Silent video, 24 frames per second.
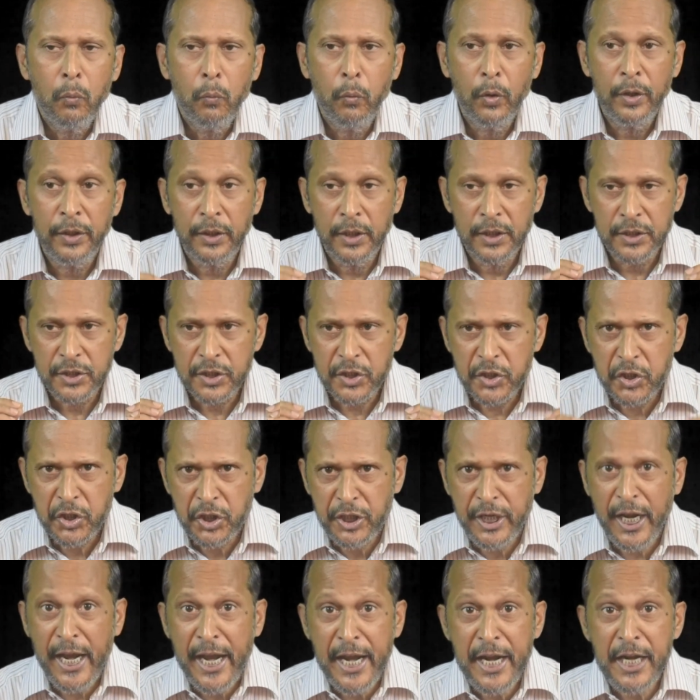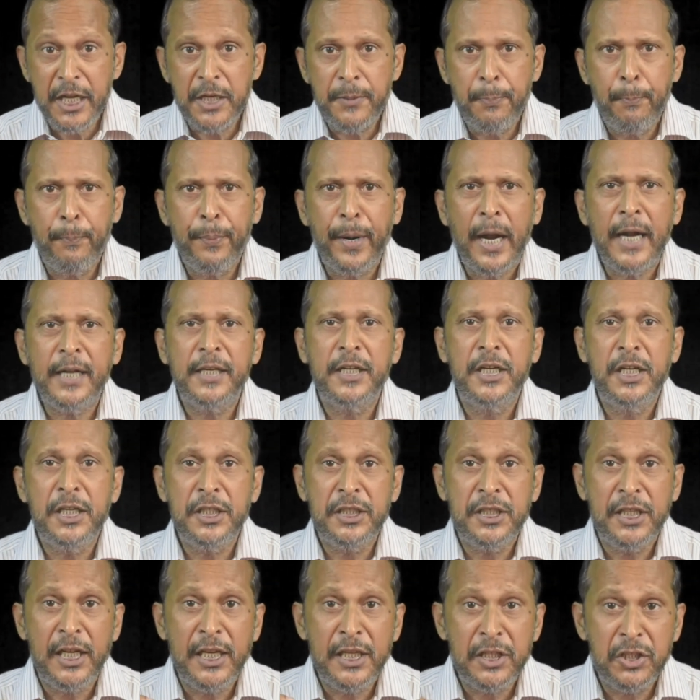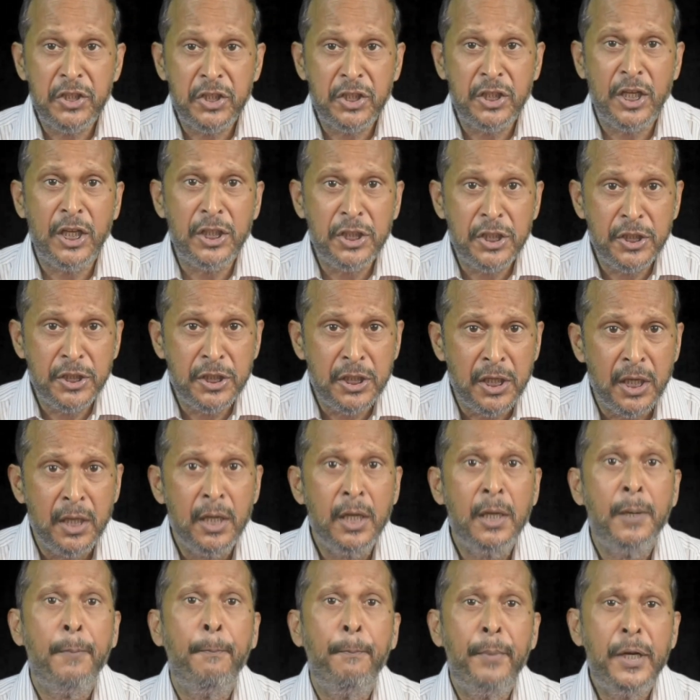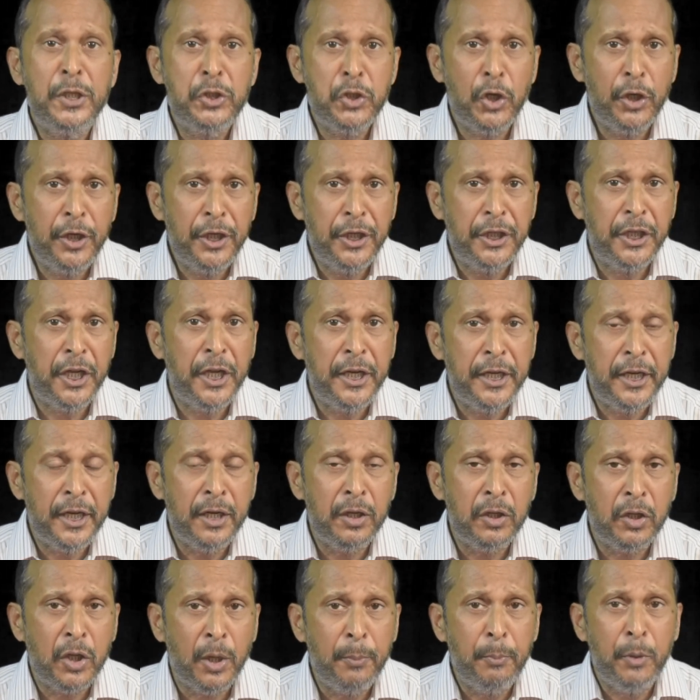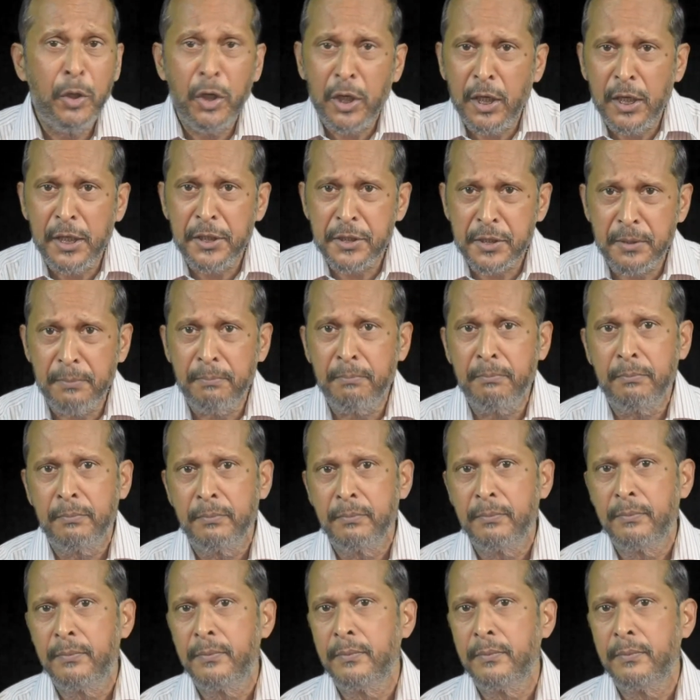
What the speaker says: When the state practices such majoritarian communalism,